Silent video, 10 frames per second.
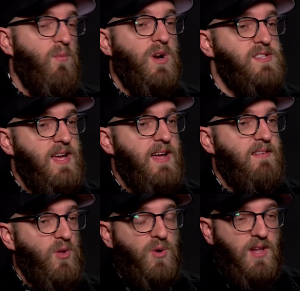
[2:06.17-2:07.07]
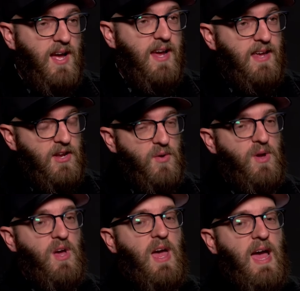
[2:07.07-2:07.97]
and what does that look like? You know,
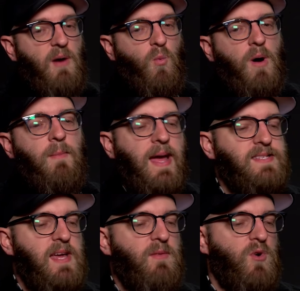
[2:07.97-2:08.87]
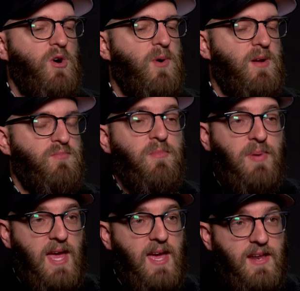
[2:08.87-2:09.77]
what makes that robot
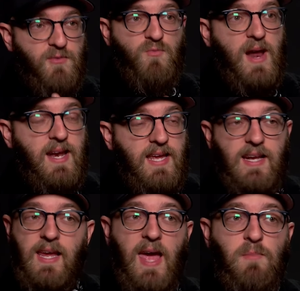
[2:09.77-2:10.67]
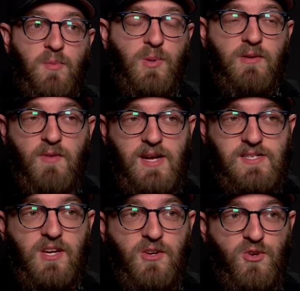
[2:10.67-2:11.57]
prepared and ready and capable of
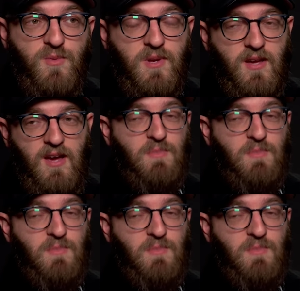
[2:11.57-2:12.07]
raising a human?